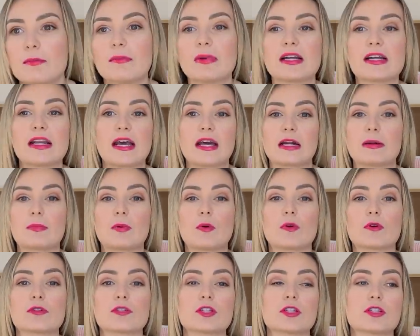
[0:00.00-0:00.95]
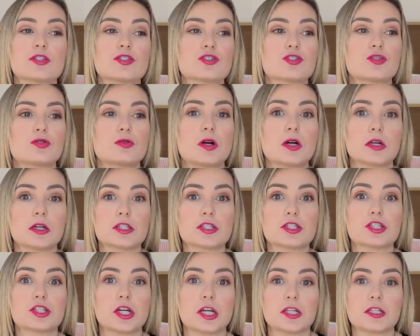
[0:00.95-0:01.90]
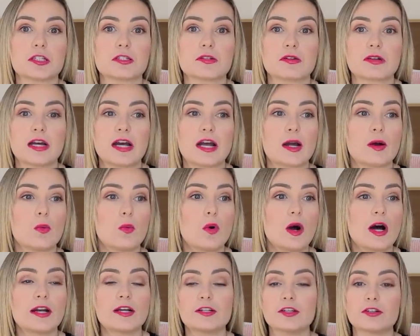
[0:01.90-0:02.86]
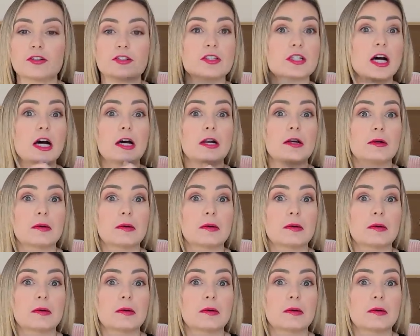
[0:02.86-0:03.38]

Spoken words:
My nana pour is the strongest gins, okay? One and you're done.